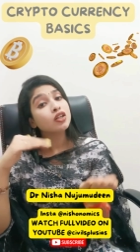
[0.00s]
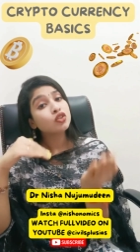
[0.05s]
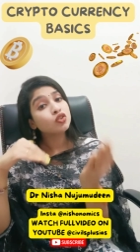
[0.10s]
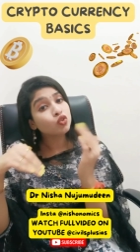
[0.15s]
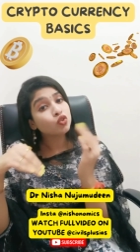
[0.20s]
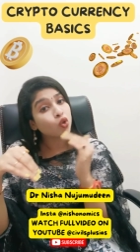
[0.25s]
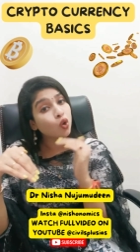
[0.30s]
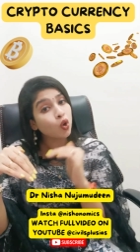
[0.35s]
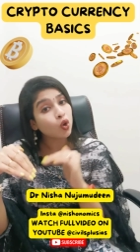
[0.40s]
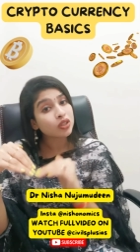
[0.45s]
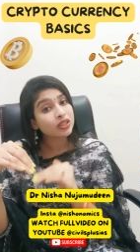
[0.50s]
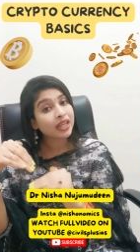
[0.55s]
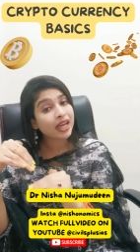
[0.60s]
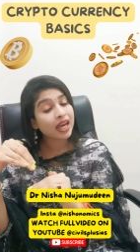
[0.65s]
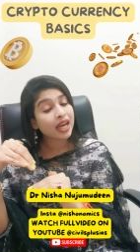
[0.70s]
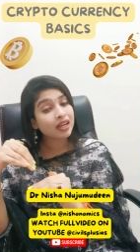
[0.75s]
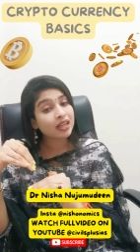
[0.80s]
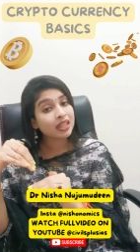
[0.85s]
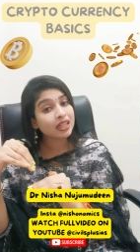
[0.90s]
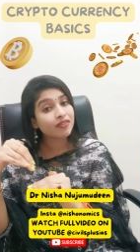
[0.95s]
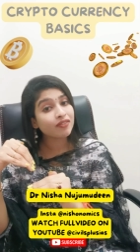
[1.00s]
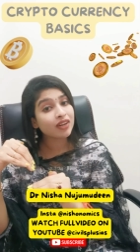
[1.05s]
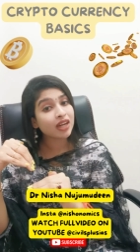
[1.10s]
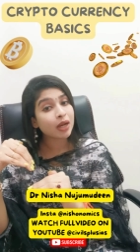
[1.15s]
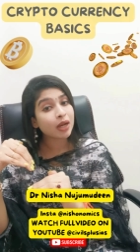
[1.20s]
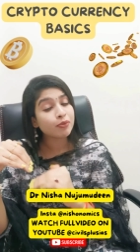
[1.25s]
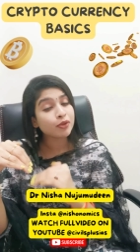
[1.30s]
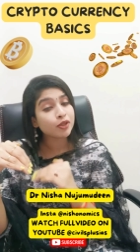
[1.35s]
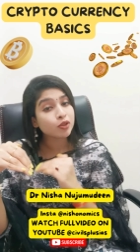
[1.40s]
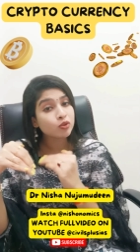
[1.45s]
though they are
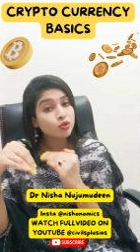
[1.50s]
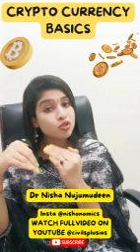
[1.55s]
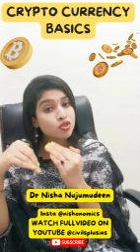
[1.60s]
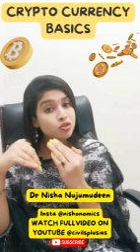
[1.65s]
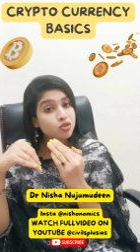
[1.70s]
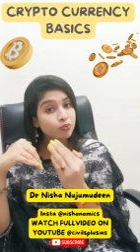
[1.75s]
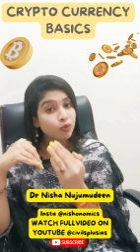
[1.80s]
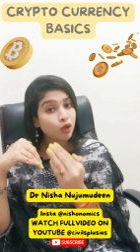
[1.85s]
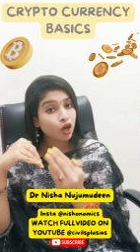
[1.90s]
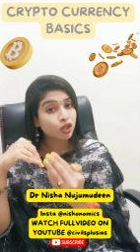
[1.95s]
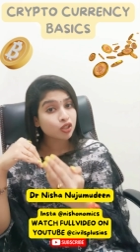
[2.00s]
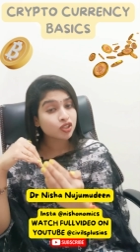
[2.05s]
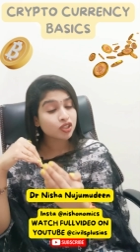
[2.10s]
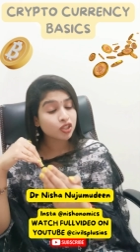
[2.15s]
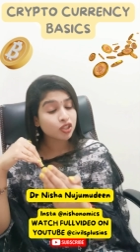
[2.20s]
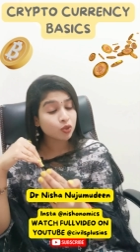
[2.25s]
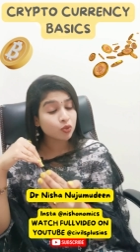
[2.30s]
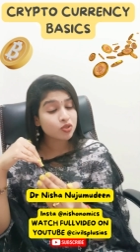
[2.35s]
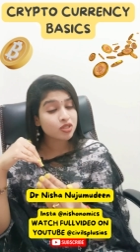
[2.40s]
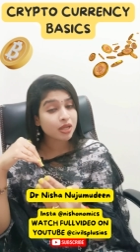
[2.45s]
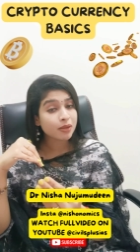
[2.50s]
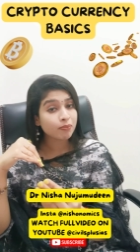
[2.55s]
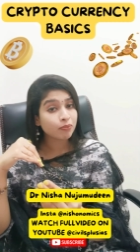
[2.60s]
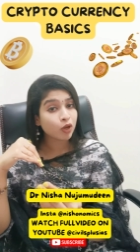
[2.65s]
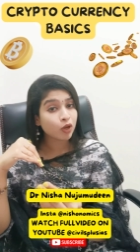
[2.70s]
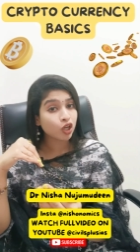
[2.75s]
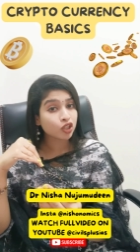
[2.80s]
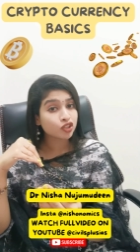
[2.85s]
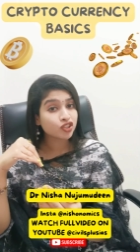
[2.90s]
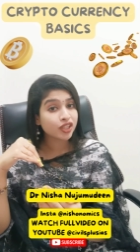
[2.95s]
developed using
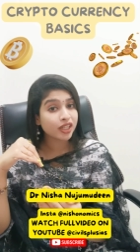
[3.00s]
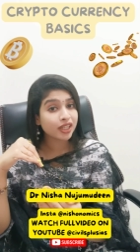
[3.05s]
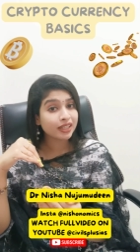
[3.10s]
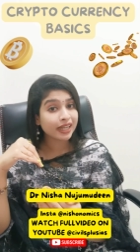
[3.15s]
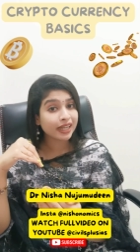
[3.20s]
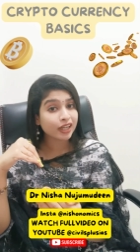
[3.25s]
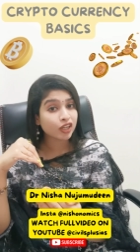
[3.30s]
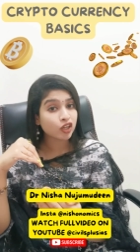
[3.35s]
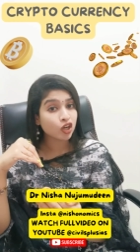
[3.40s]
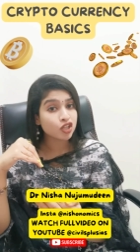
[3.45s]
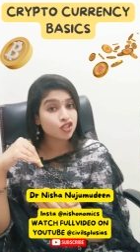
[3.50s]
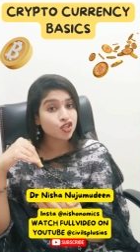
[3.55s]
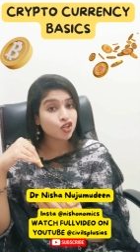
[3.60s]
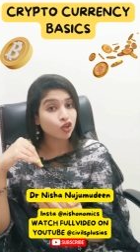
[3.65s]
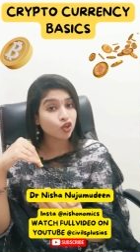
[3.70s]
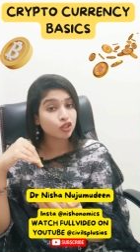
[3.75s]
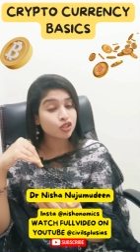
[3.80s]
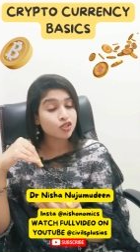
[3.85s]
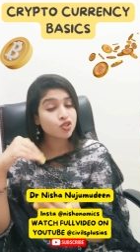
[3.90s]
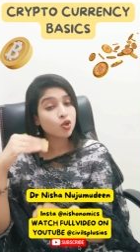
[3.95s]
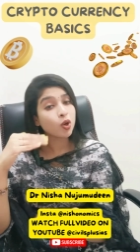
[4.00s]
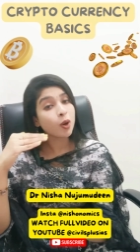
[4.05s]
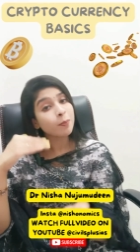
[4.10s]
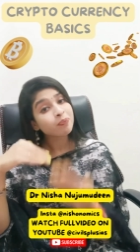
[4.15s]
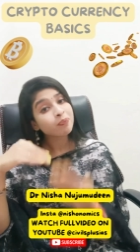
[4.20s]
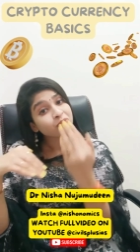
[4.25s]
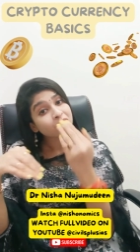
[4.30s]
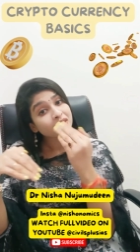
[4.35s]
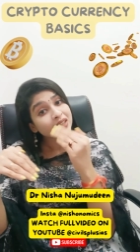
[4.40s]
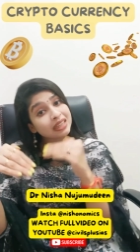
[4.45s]
blockchain technology
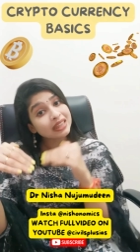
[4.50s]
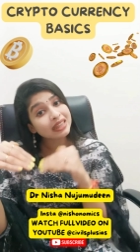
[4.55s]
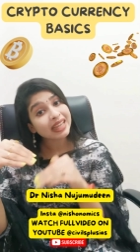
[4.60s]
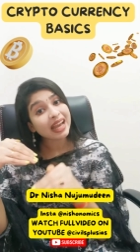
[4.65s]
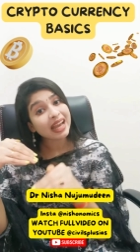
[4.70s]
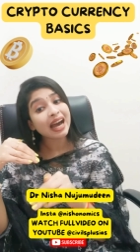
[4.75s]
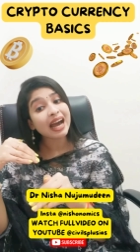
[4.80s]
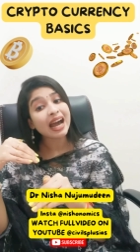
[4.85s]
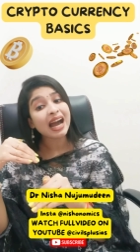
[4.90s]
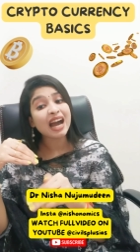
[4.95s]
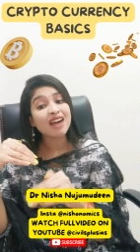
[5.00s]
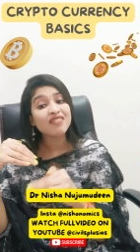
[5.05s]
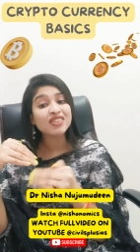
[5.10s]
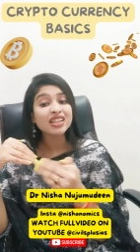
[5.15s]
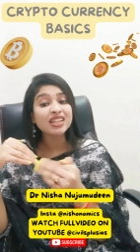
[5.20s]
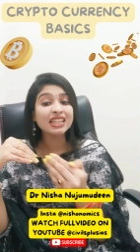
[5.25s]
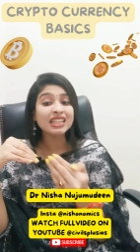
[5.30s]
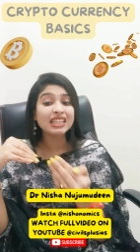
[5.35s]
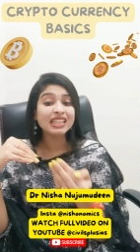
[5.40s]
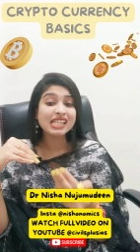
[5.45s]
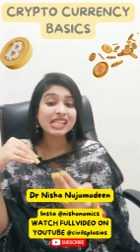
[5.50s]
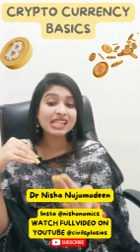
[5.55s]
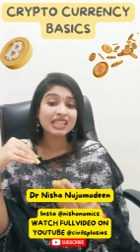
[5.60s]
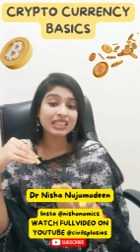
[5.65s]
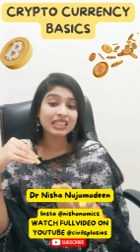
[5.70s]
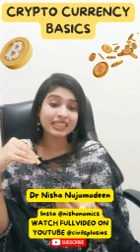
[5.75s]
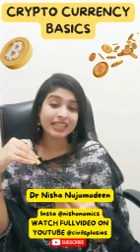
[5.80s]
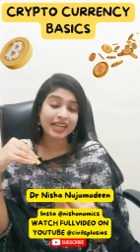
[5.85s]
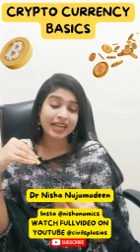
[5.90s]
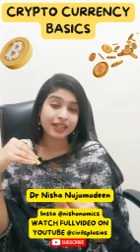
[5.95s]
also, they are having a
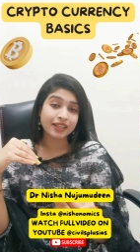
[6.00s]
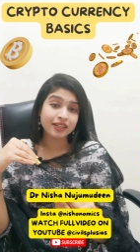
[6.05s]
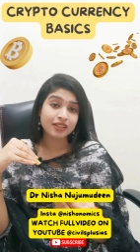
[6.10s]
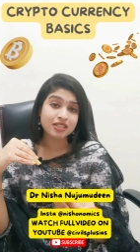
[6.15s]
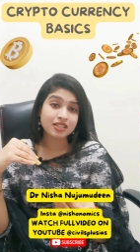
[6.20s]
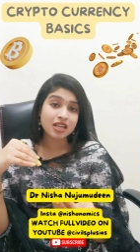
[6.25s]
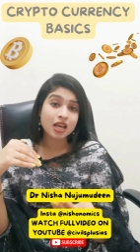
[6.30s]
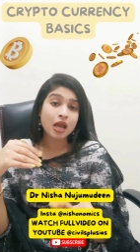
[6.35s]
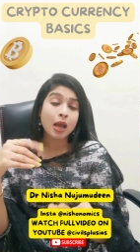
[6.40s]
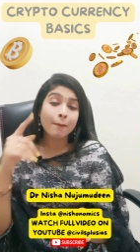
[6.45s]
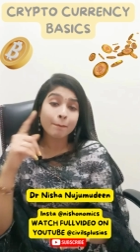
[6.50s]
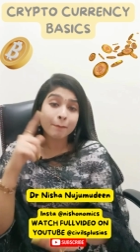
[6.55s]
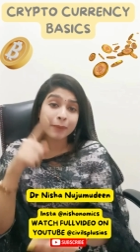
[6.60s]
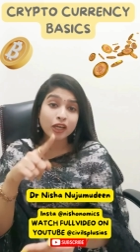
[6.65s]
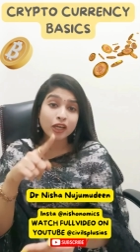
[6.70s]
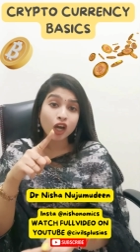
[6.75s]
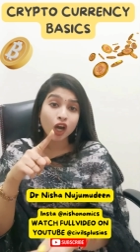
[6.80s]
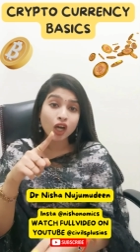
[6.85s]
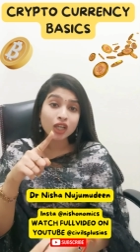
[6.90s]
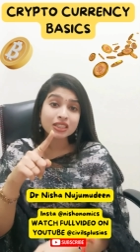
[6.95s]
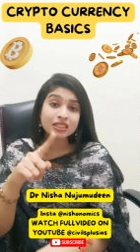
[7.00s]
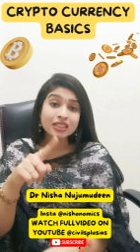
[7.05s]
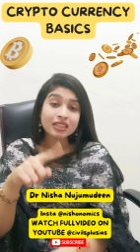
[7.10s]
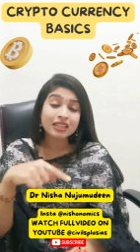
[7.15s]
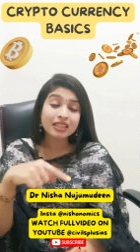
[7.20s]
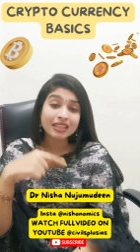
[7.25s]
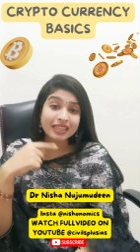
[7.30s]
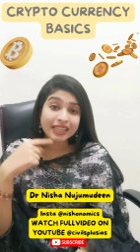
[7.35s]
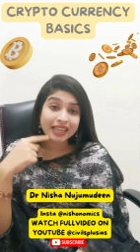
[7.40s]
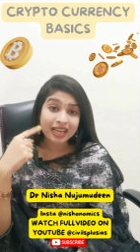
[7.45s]
legal tenders, because
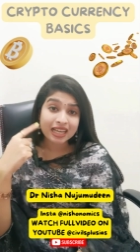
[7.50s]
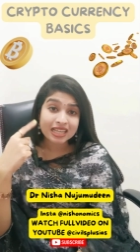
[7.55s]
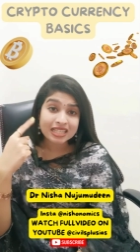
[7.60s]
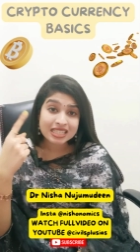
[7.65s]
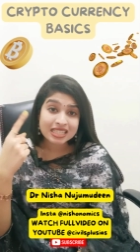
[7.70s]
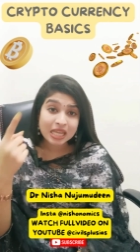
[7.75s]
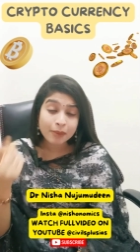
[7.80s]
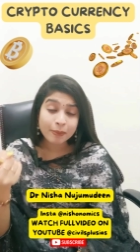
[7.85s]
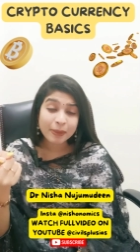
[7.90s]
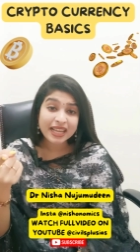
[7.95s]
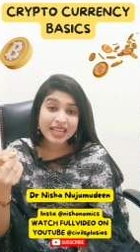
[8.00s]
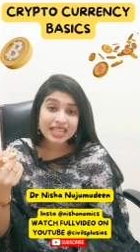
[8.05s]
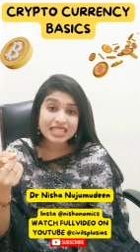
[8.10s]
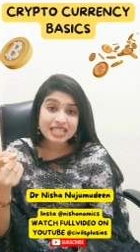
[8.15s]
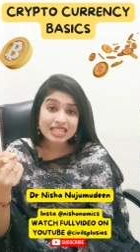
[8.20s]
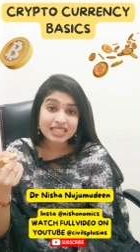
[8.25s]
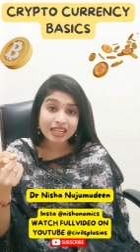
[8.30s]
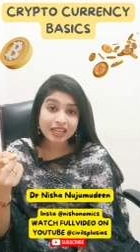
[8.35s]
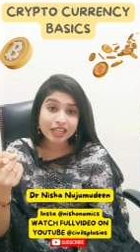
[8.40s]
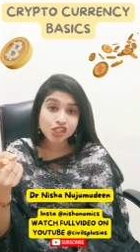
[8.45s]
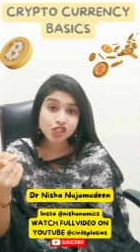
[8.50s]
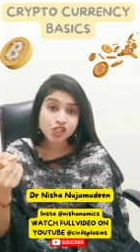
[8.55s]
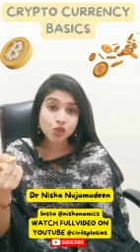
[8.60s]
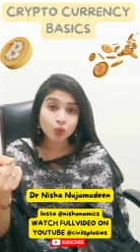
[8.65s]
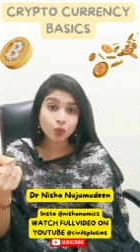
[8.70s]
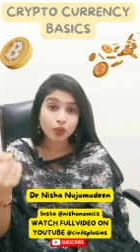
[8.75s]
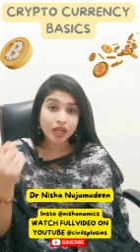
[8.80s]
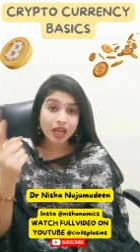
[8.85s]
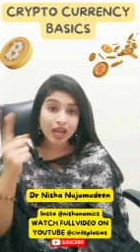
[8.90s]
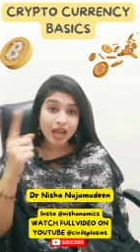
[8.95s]
their CBDCs are issued